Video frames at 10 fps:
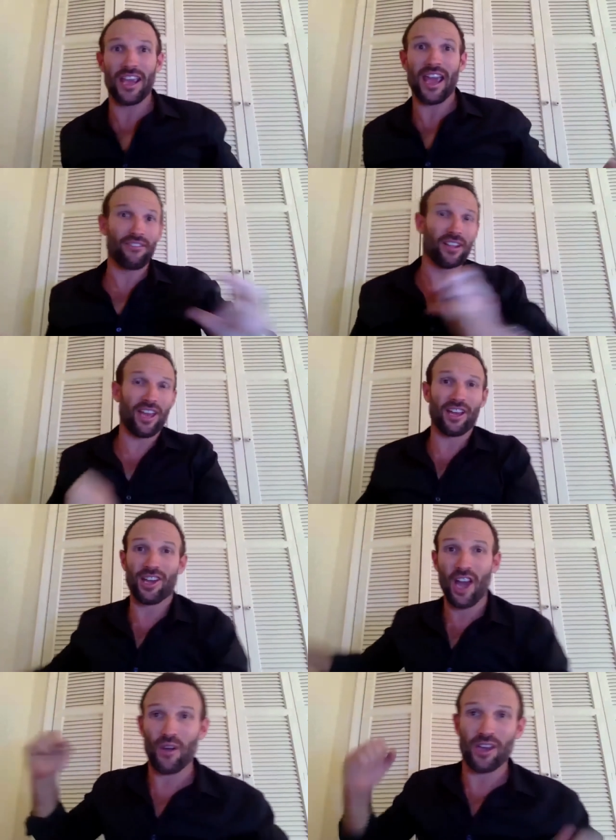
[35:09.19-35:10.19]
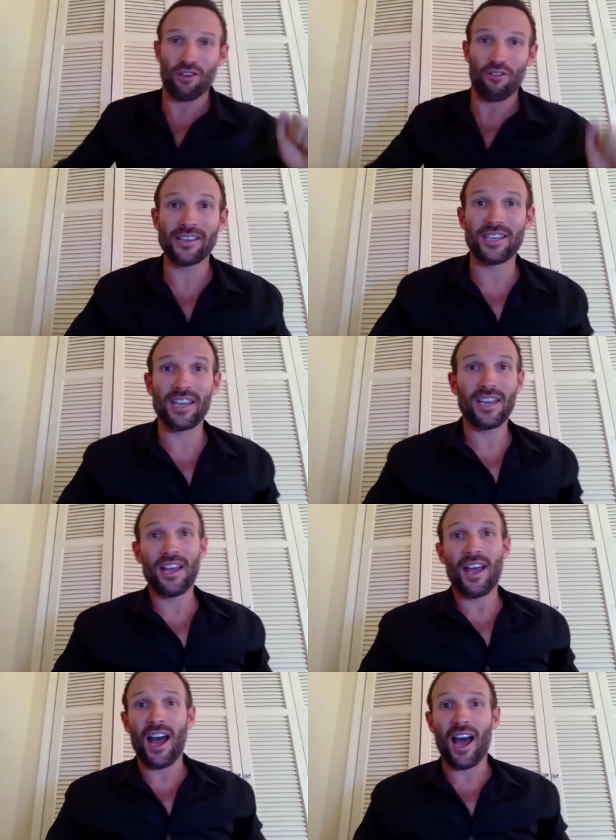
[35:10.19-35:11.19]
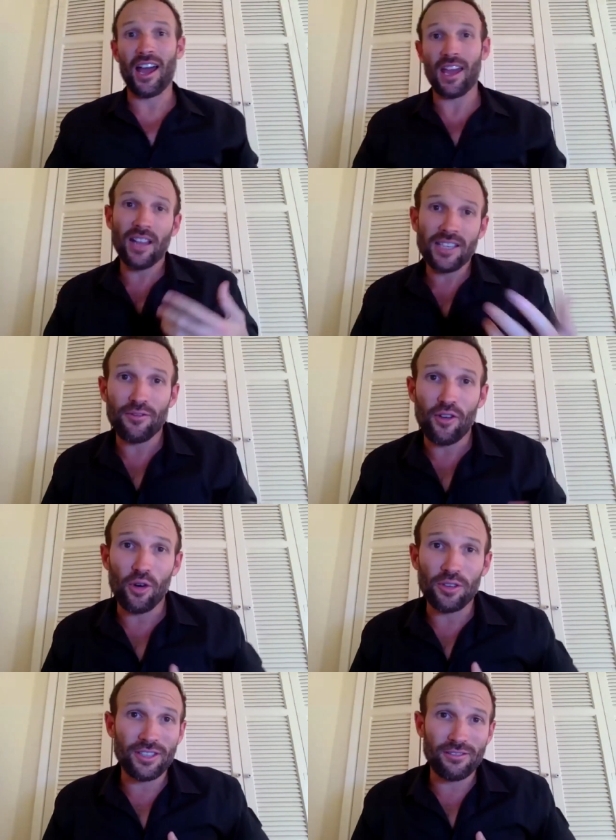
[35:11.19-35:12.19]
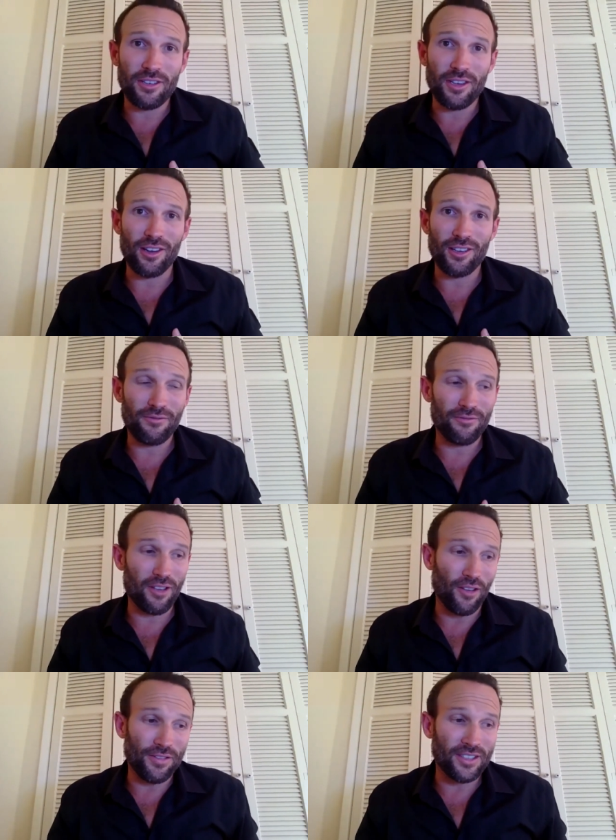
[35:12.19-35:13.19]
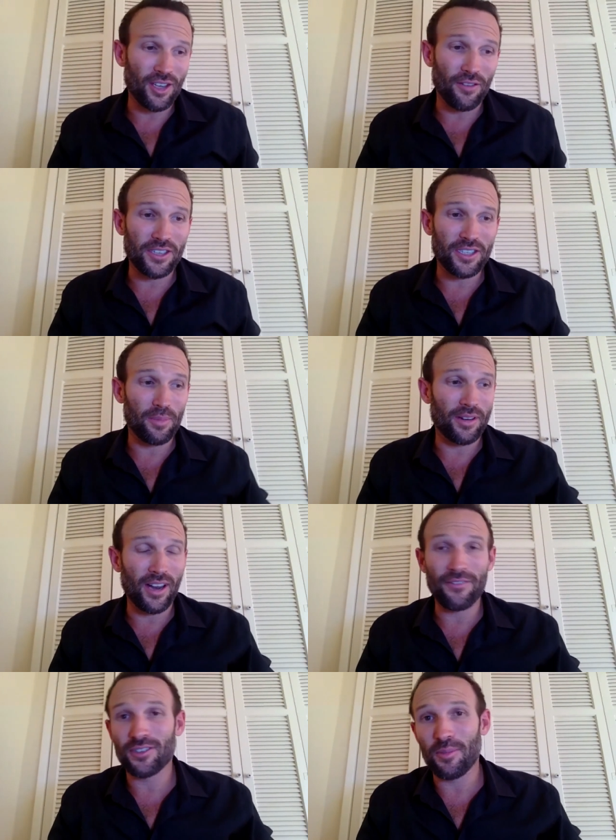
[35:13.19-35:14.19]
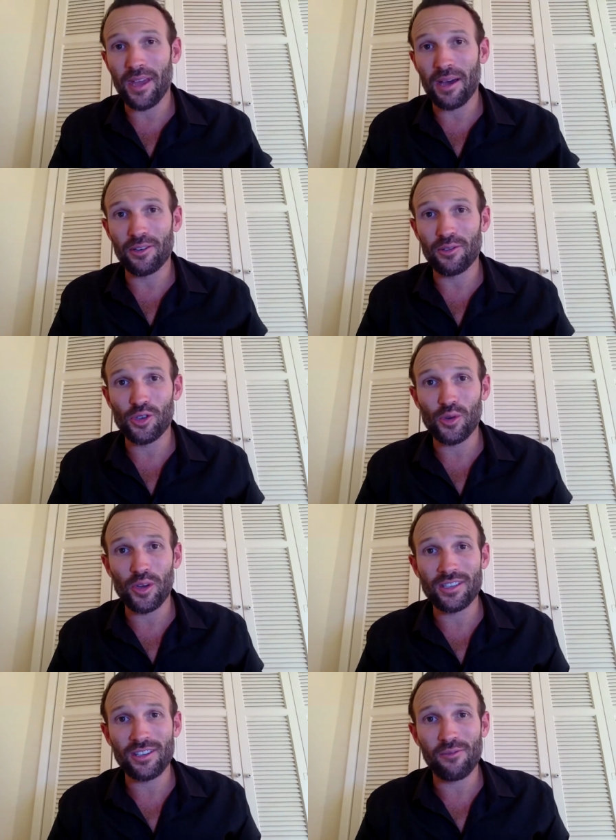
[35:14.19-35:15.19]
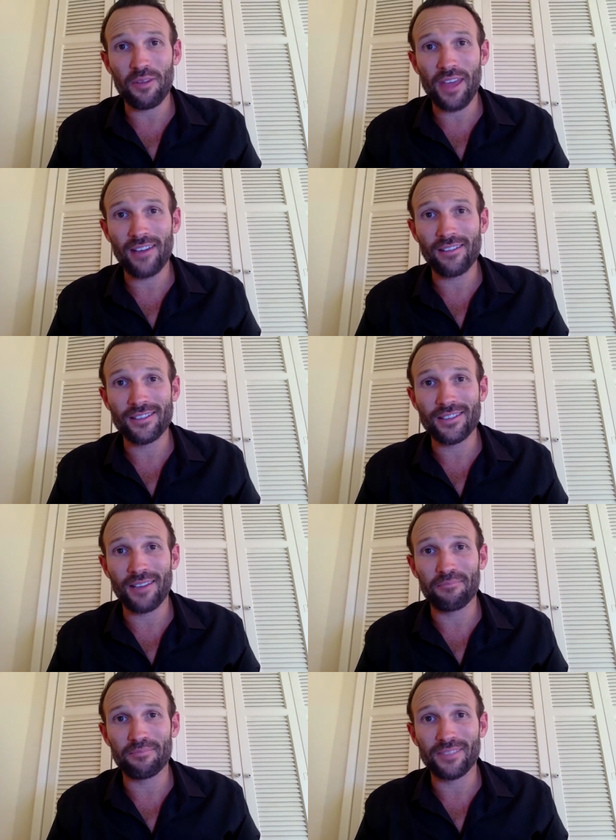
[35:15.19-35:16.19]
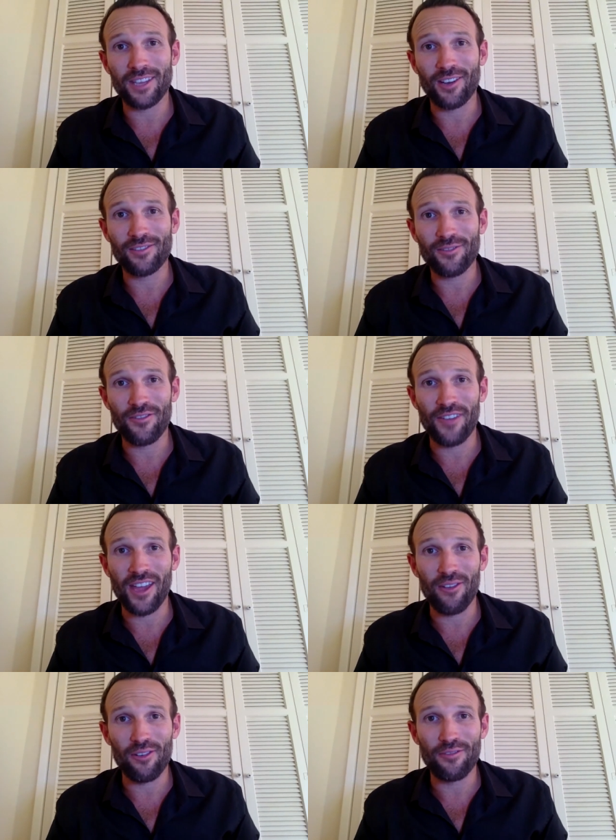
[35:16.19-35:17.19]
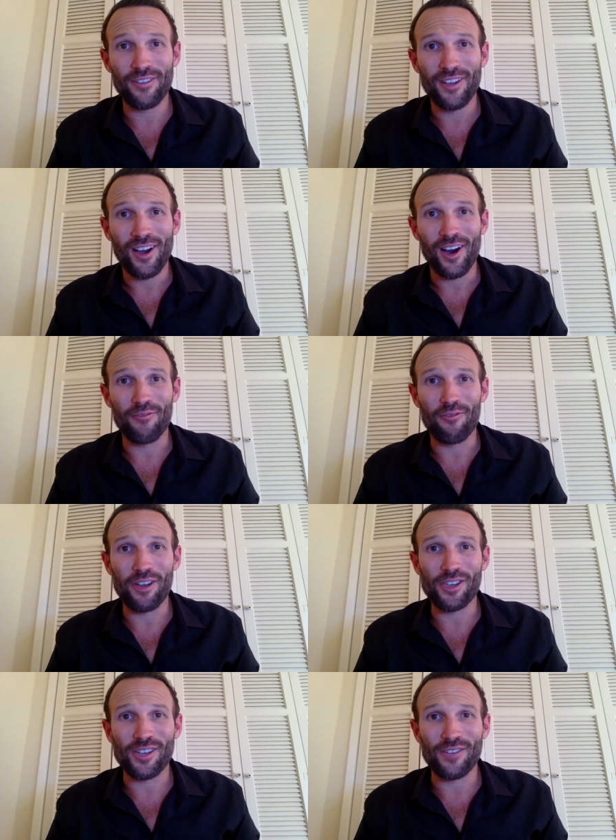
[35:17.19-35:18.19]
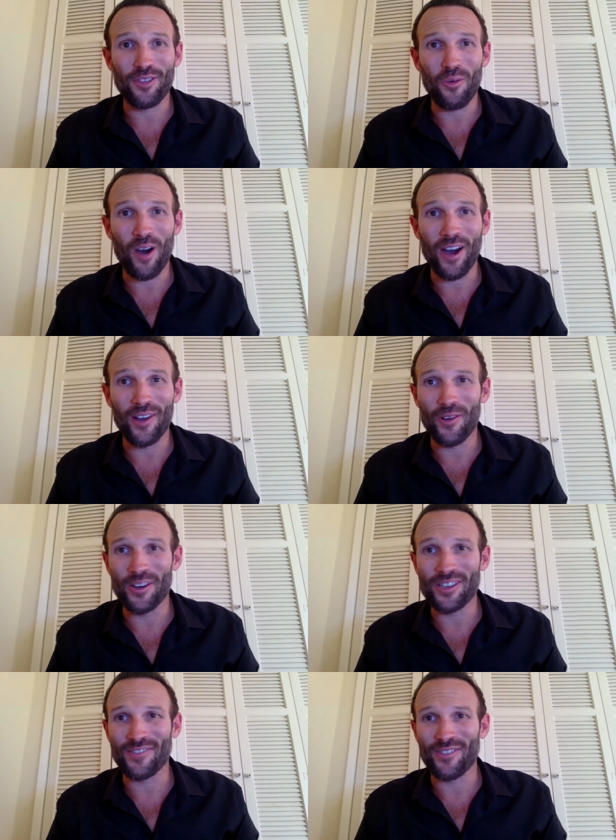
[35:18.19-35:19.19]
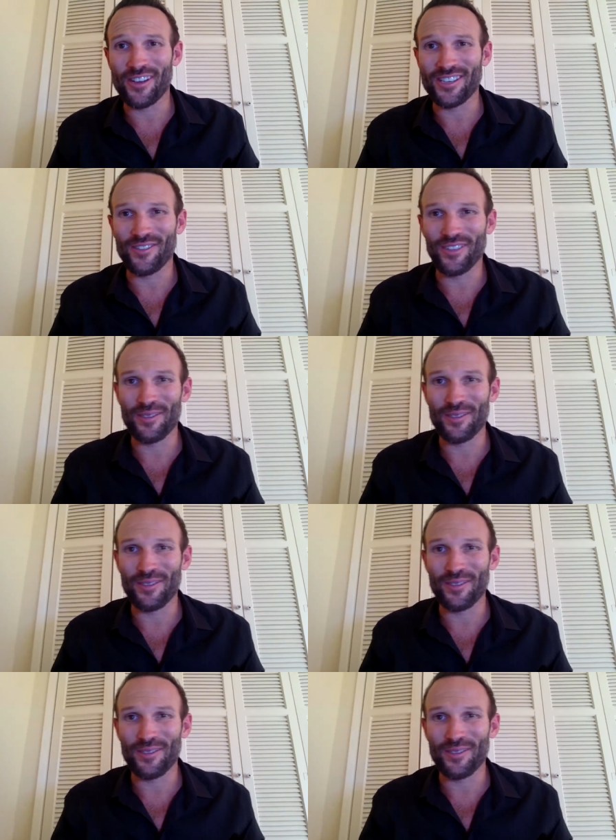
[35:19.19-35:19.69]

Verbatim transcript: heavily and going crazy, unless, of course, you know, you've got the self-discipline enough to be able to enjoy yourself without, you know, fear of reaching for the wine or reaching for